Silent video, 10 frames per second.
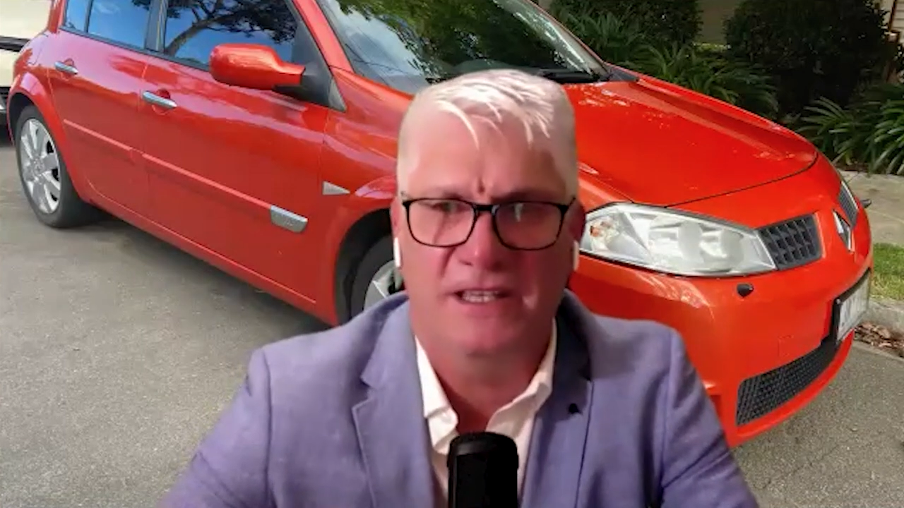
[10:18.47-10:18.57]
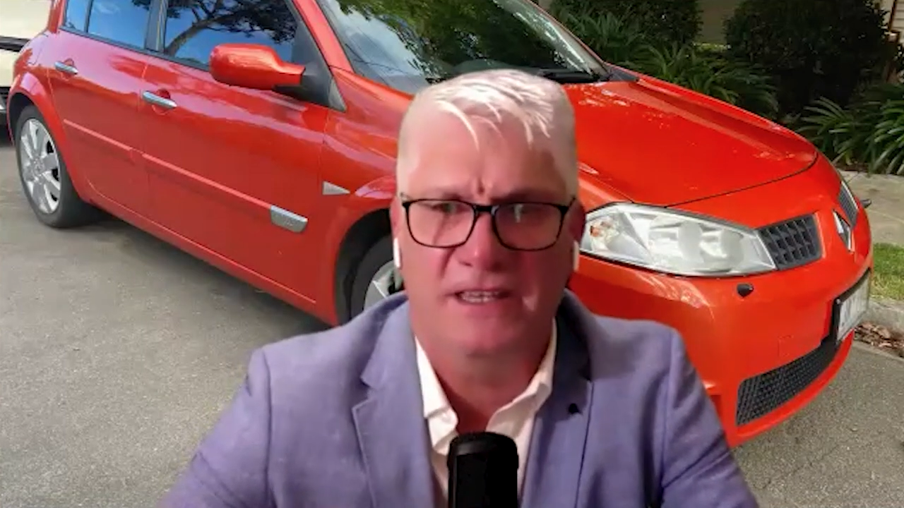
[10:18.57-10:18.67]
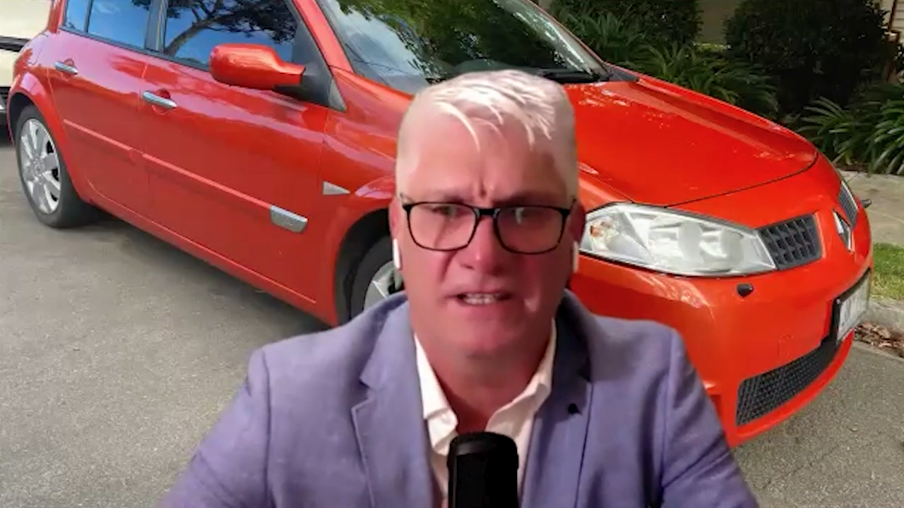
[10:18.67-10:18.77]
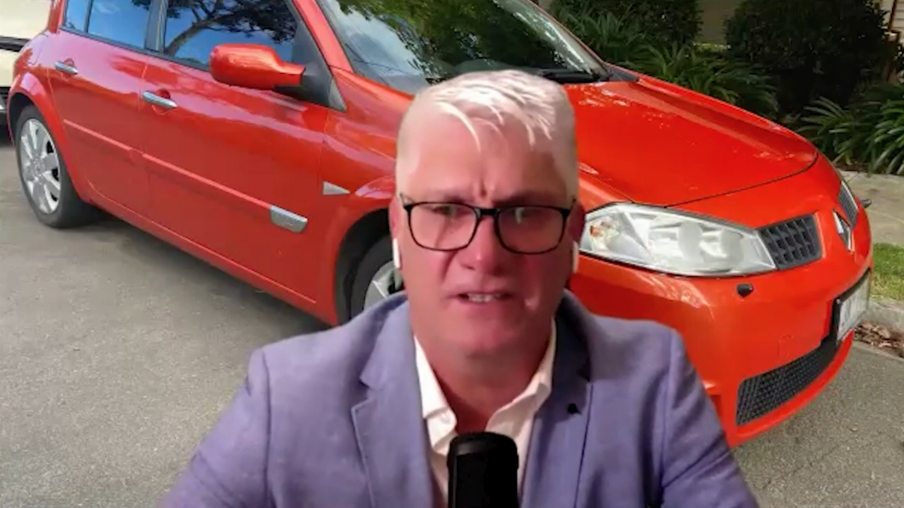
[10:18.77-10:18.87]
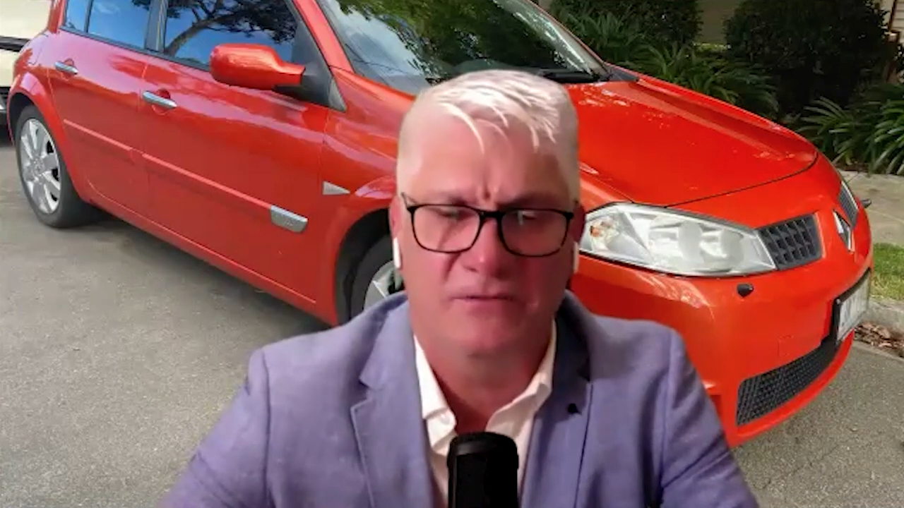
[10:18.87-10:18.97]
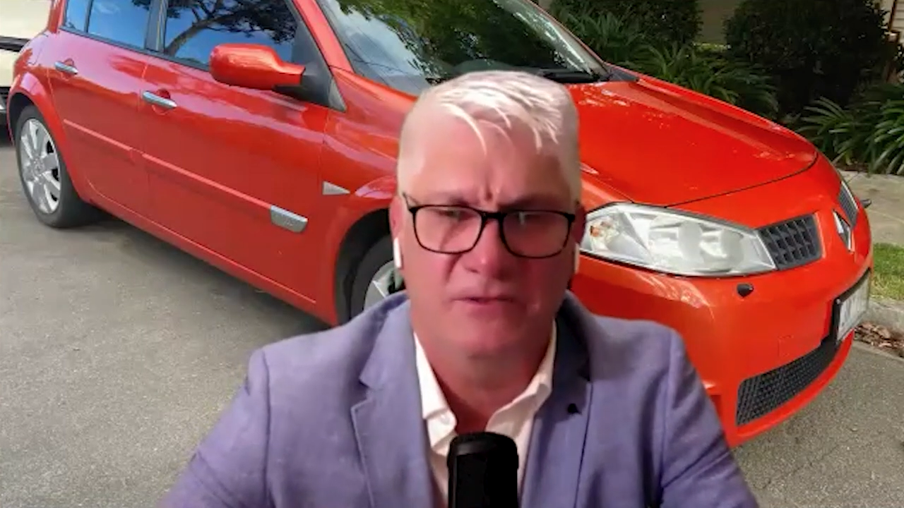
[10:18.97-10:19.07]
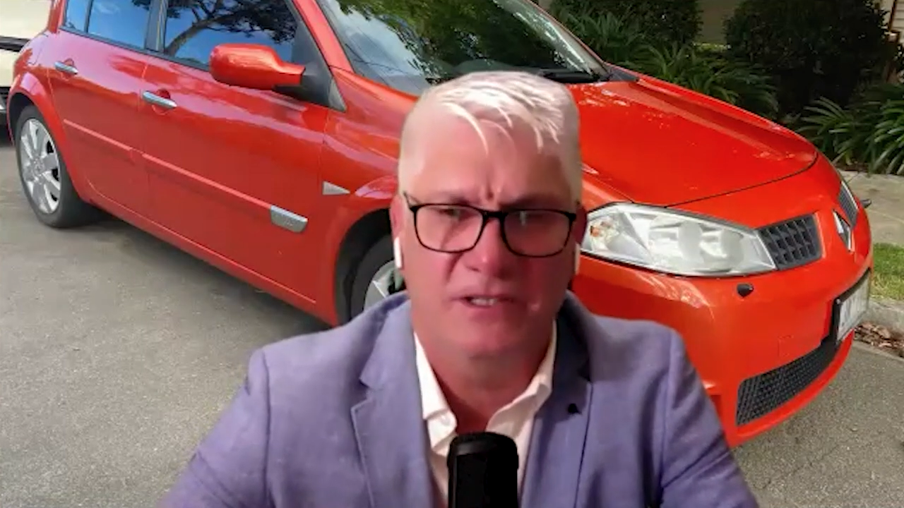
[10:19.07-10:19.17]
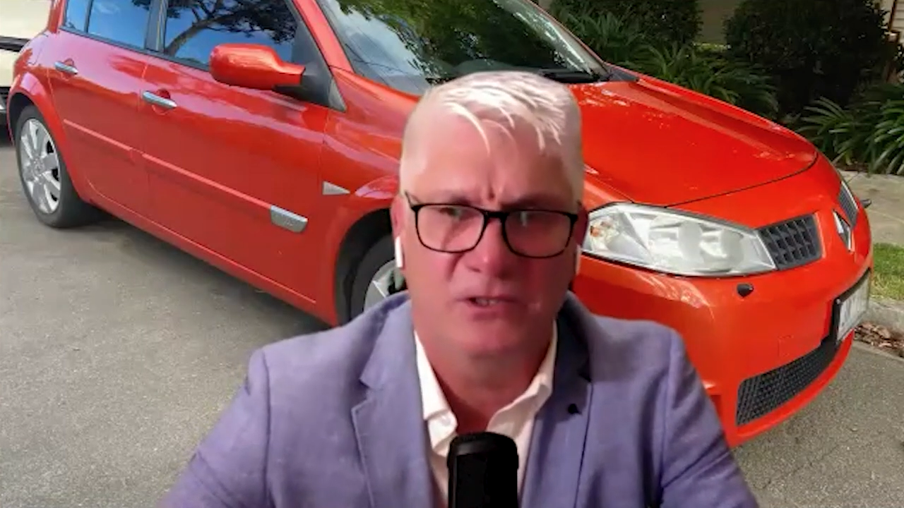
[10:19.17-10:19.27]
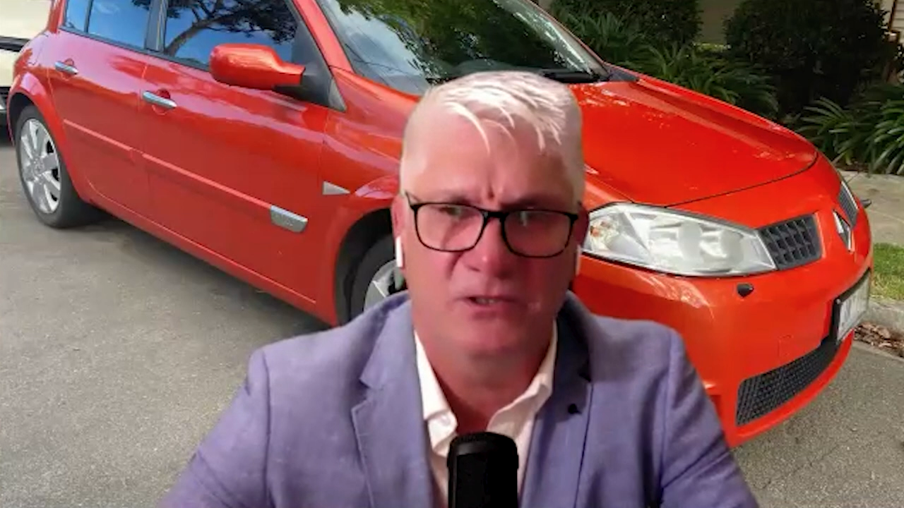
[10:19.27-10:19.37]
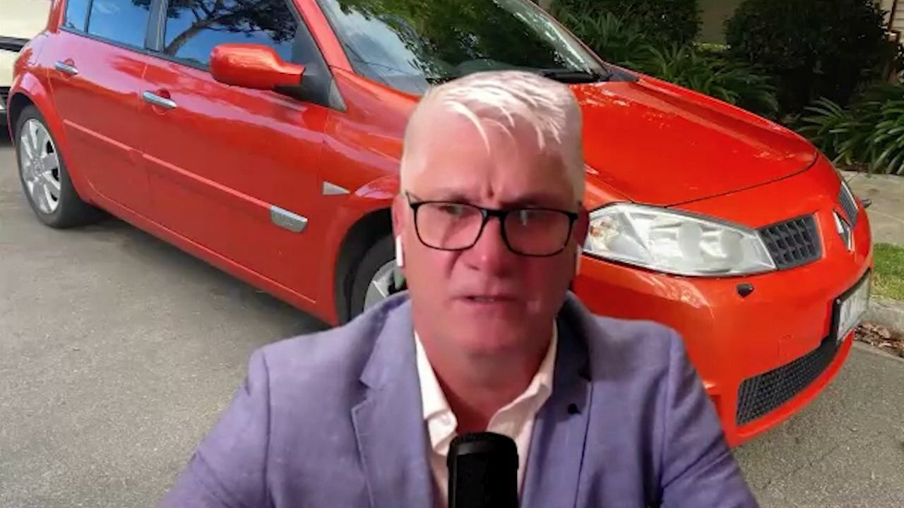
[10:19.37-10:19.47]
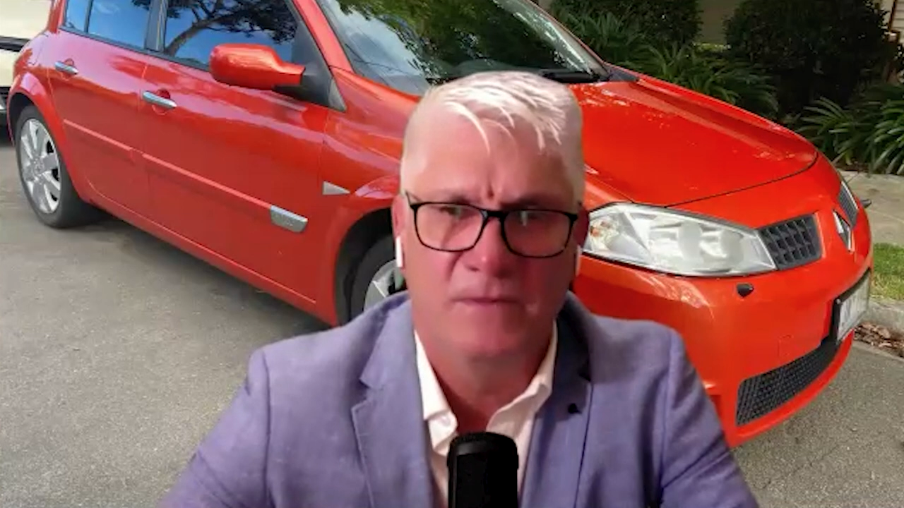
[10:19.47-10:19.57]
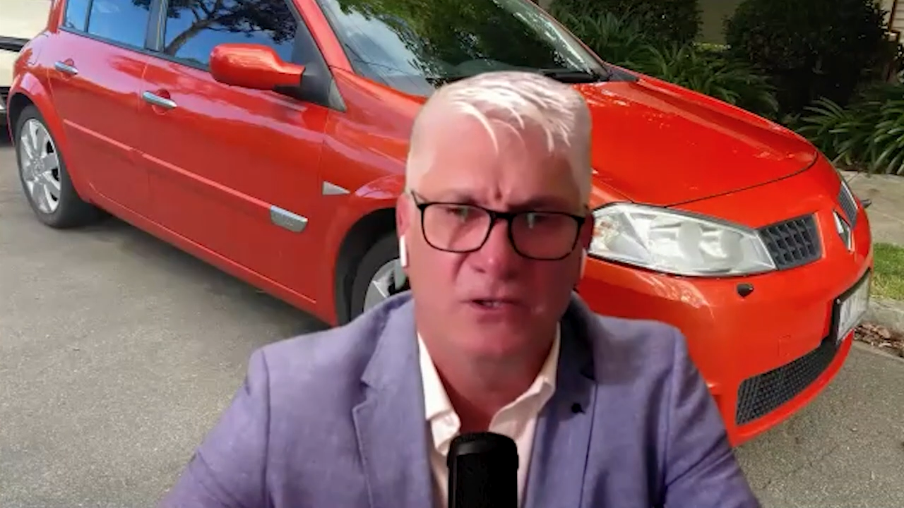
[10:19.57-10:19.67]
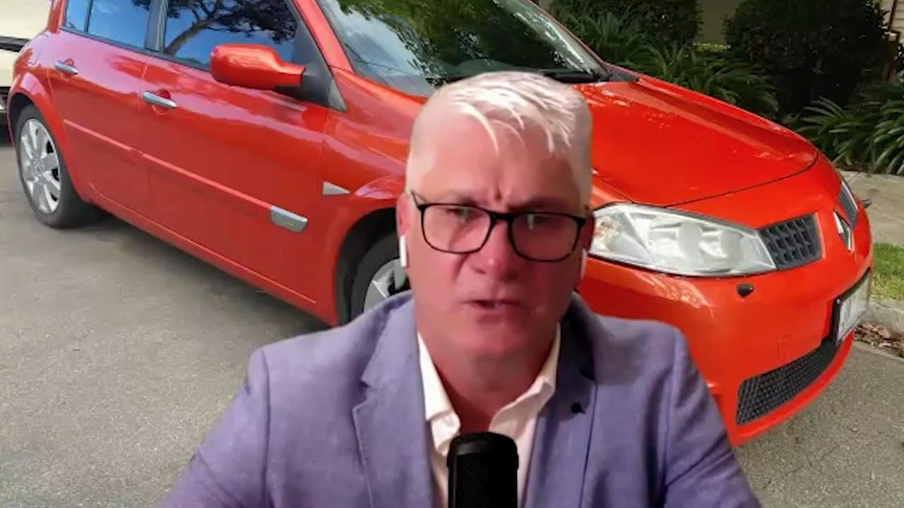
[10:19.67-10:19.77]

Yeah, these are really good